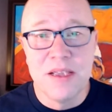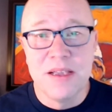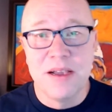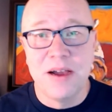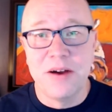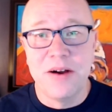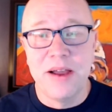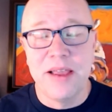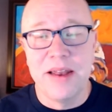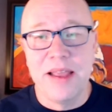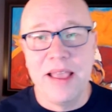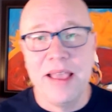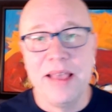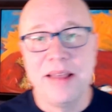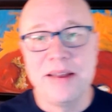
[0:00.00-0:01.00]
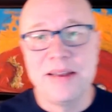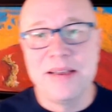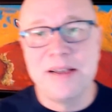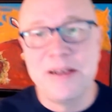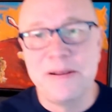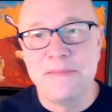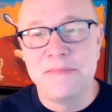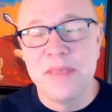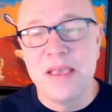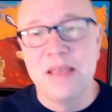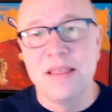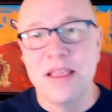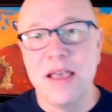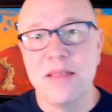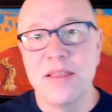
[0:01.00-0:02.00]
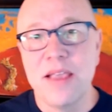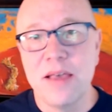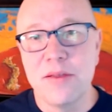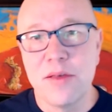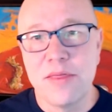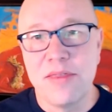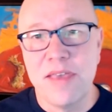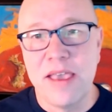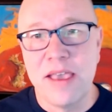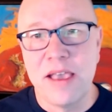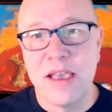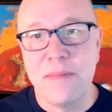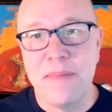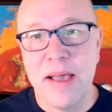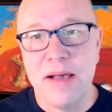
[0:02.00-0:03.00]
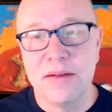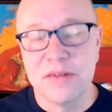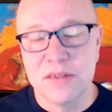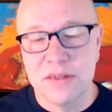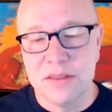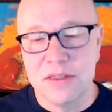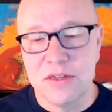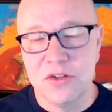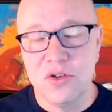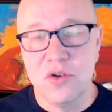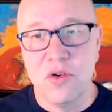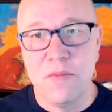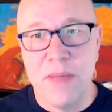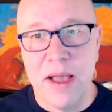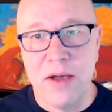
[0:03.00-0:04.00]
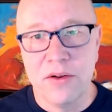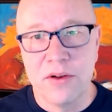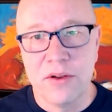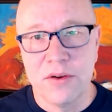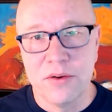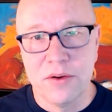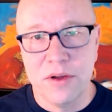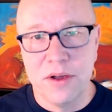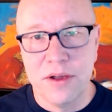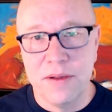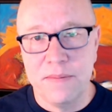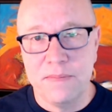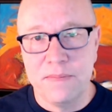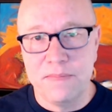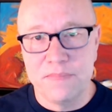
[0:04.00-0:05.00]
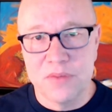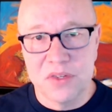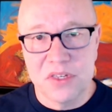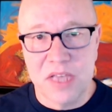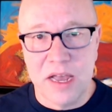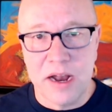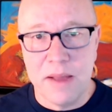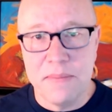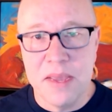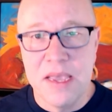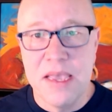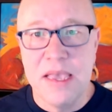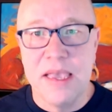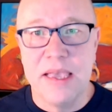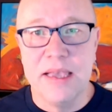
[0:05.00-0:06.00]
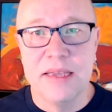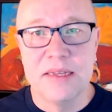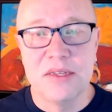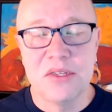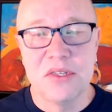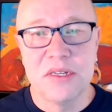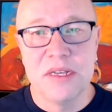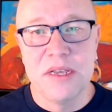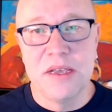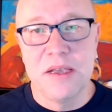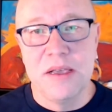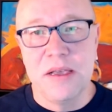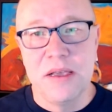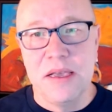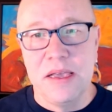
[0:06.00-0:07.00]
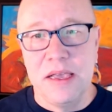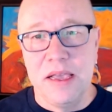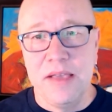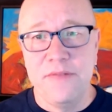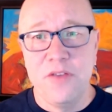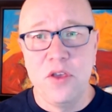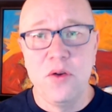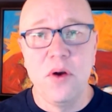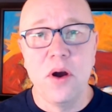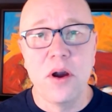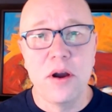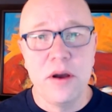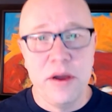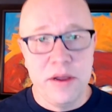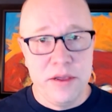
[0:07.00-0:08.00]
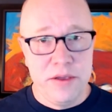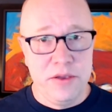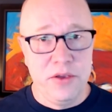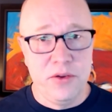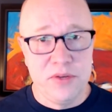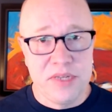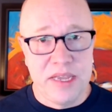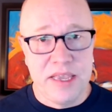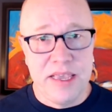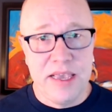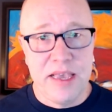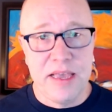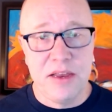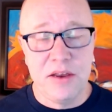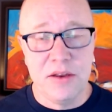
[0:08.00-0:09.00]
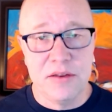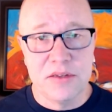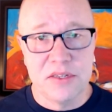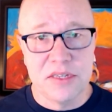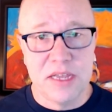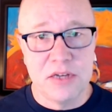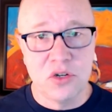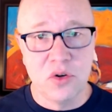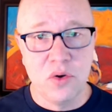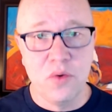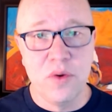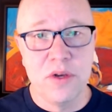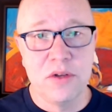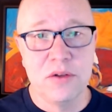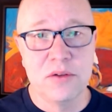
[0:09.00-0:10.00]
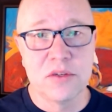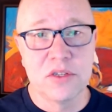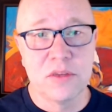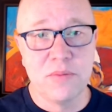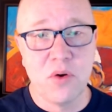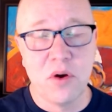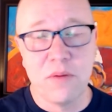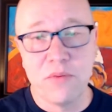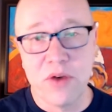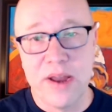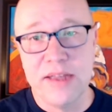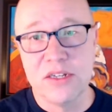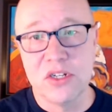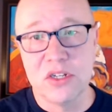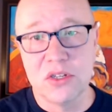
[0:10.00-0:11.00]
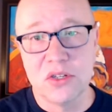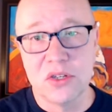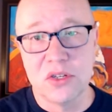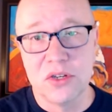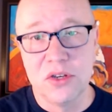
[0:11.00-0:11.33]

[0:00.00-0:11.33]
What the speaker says: All right. And the other thing about the dual bound setup is, if you are using Git, Central will support branches